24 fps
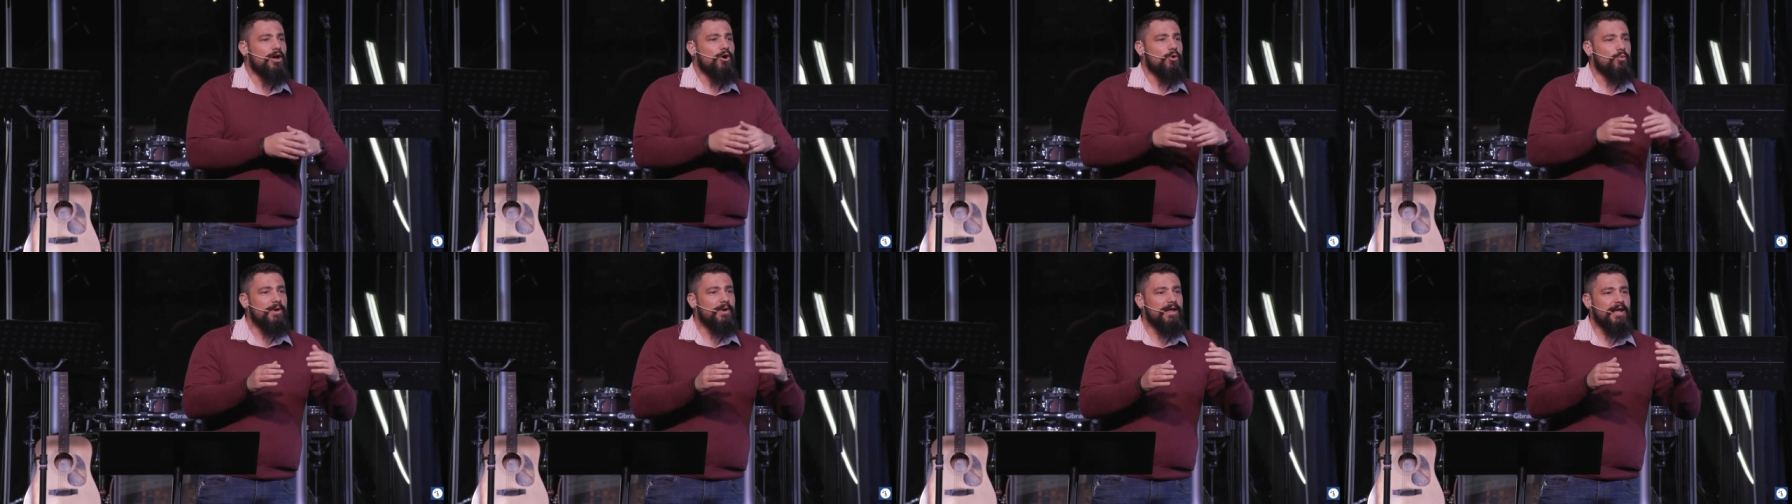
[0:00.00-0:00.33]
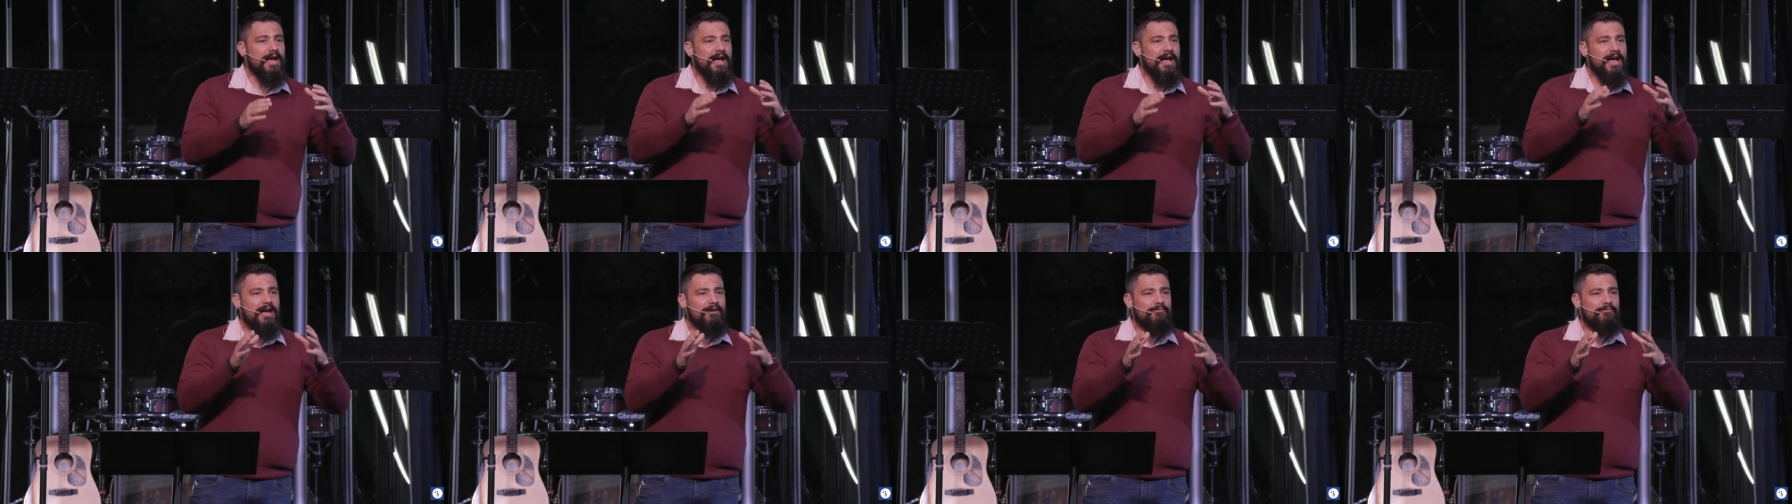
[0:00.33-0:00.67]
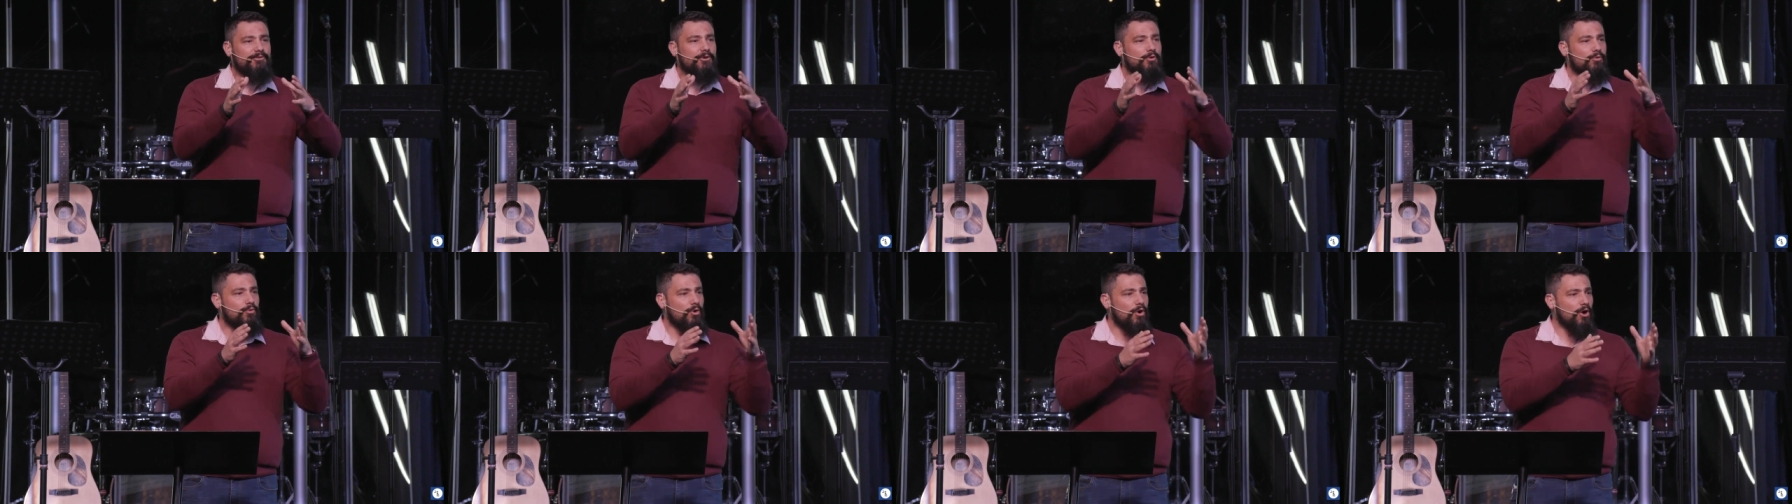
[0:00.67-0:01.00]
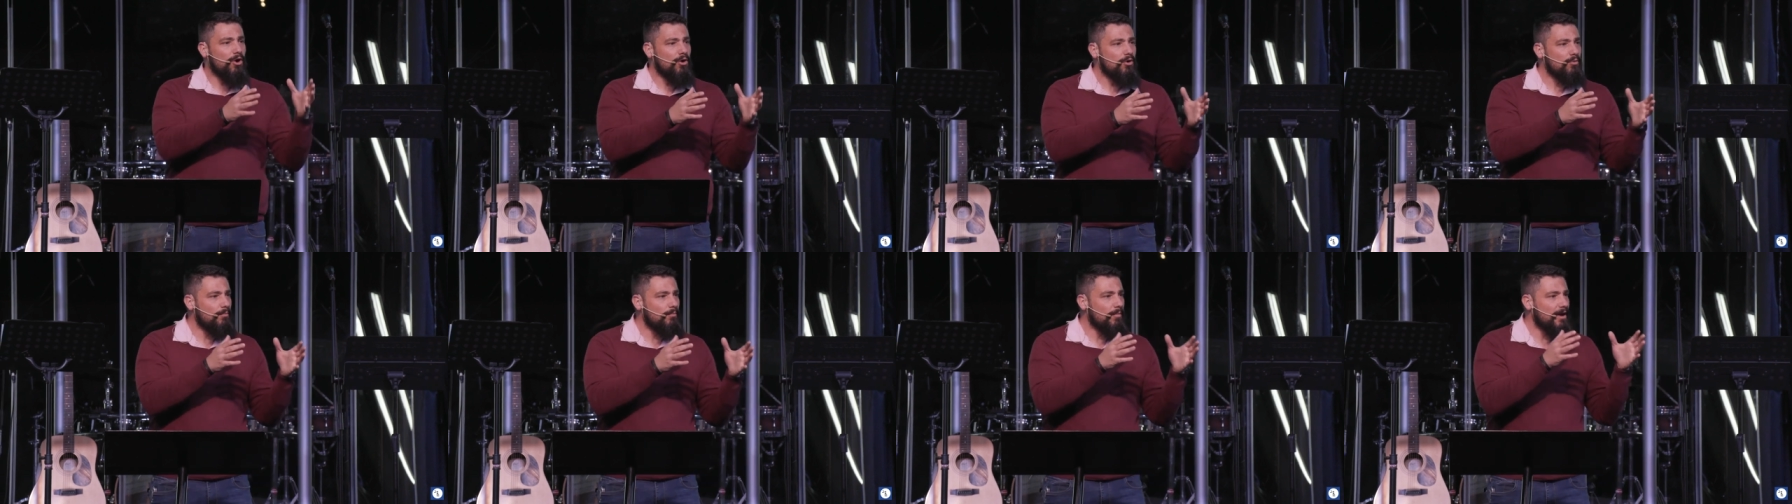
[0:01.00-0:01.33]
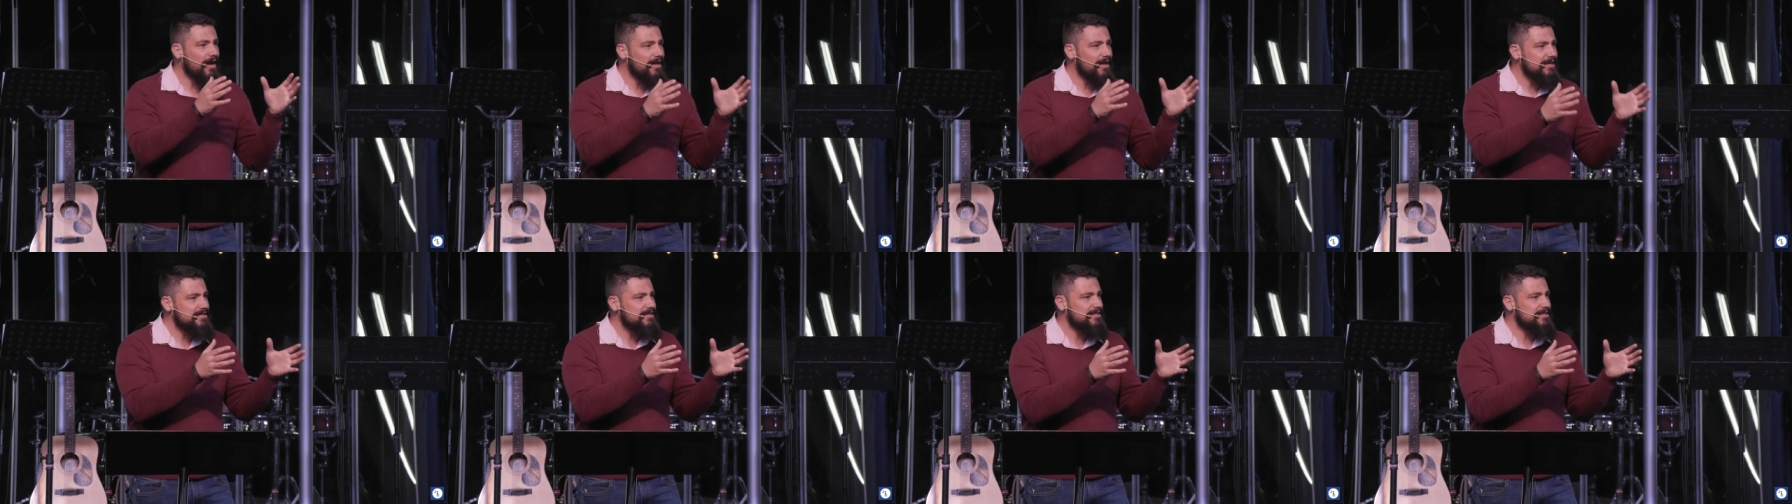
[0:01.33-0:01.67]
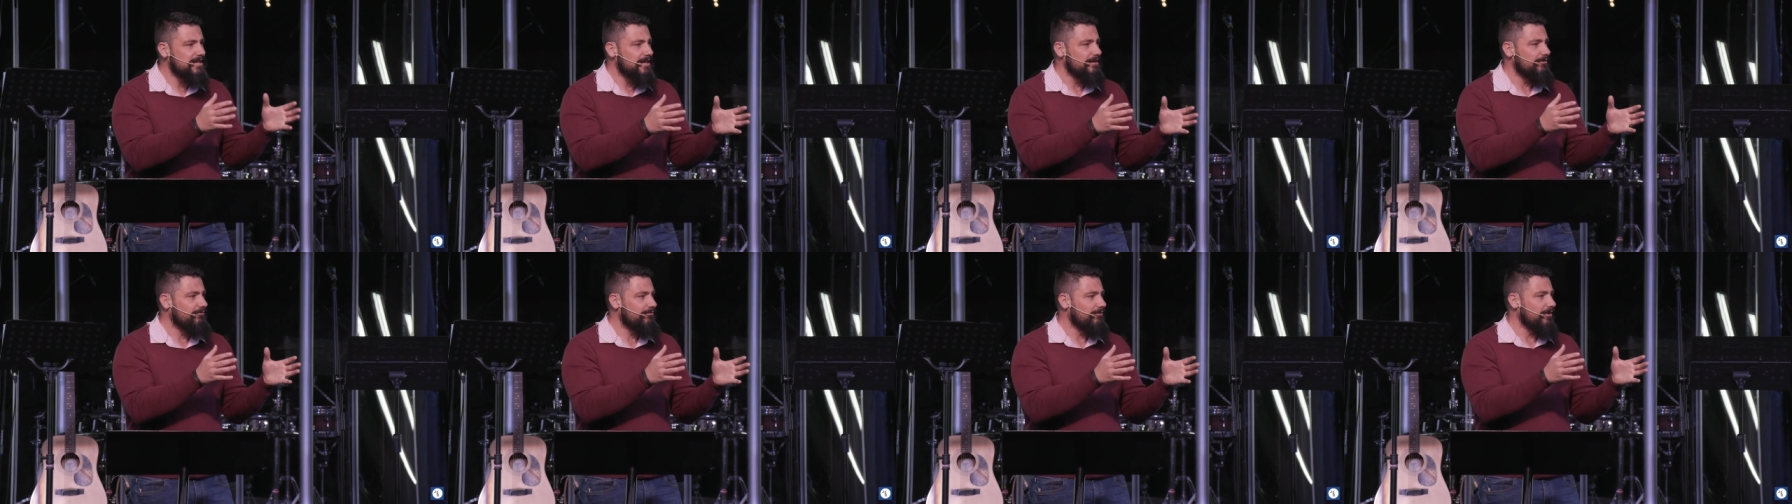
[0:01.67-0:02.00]
we have the wrong
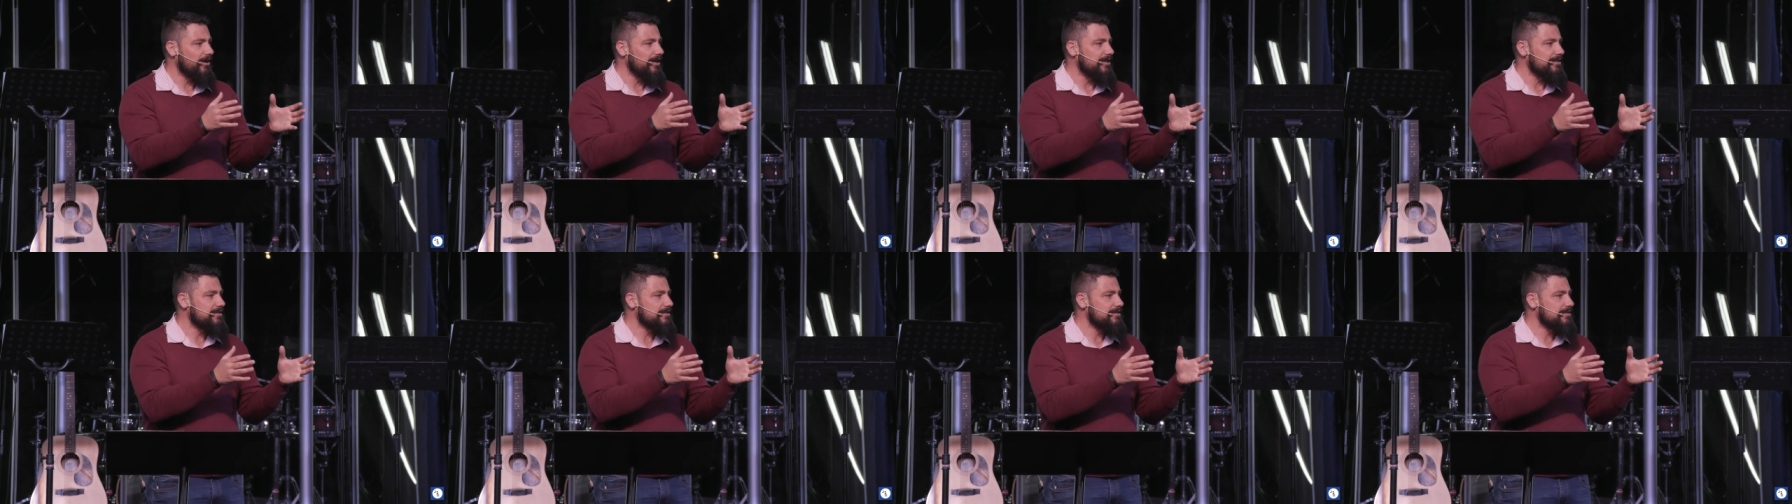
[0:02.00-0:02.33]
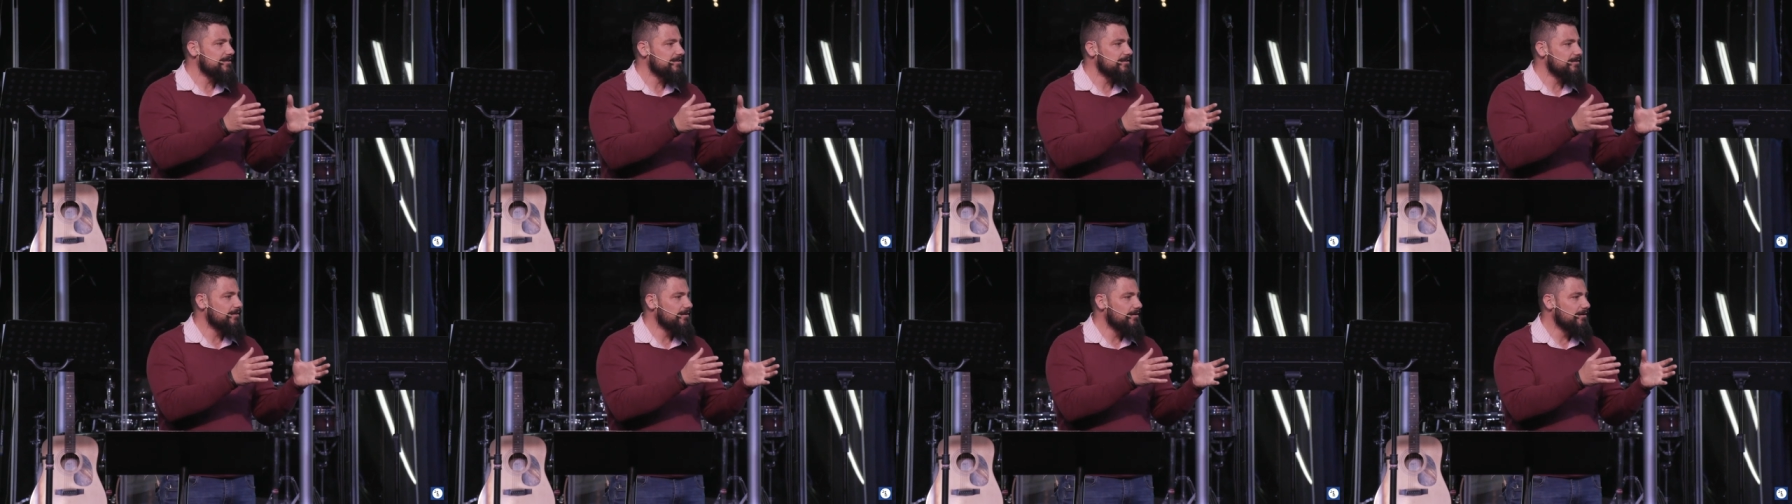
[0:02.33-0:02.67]
mindset, friends.